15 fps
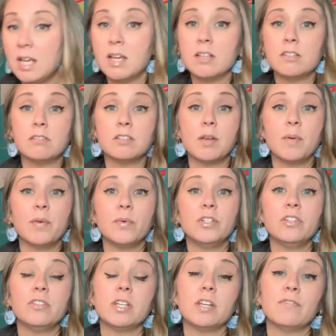So tell me what you
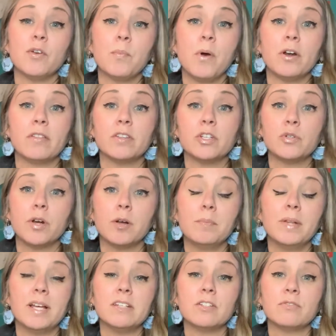think if you're part of the
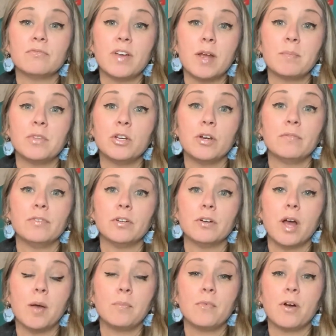Trailblazer family or if you're
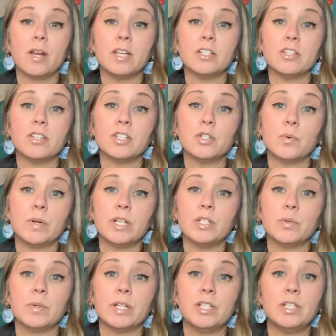upgrading to the
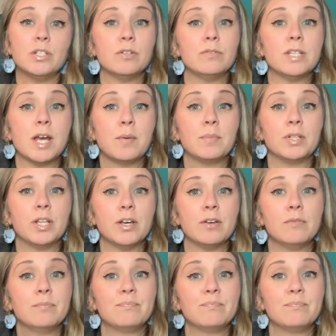2022 down below.